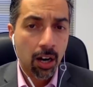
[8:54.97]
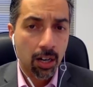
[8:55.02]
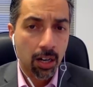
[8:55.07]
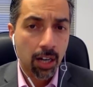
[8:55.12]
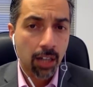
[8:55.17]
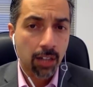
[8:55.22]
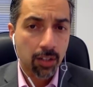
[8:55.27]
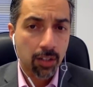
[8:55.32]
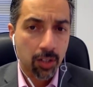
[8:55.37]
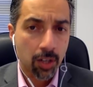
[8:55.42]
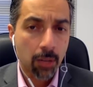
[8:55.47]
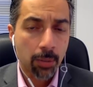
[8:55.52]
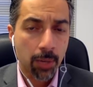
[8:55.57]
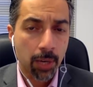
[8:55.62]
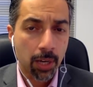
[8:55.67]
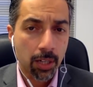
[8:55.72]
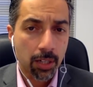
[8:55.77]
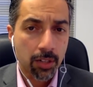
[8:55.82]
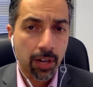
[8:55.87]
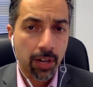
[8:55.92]
are not
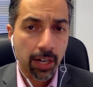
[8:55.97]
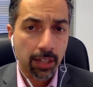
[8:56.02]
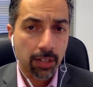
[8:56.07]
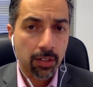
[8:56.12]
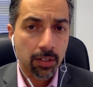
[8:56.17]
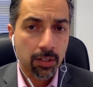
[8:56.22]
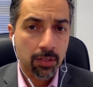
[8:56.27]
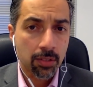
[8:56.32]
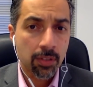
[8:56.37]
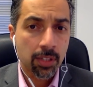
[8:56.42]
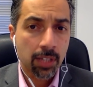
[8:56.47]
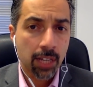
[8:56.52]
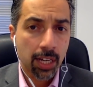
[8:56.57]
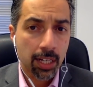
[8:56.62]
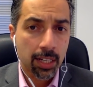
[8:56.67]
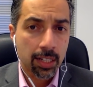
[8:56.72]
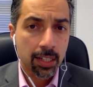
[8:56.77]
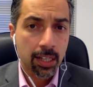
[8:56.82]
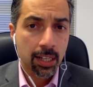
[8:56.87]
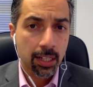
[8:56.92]
subcontractors of the
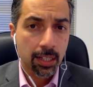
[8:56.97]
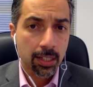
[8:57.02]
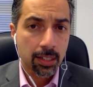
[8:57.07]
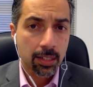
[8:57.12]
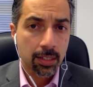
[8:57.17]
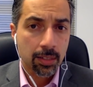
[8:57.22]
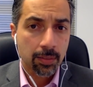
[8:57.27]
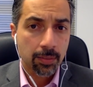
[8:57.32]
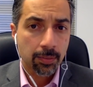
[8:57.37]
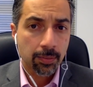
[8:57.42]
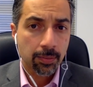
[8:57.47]
United States.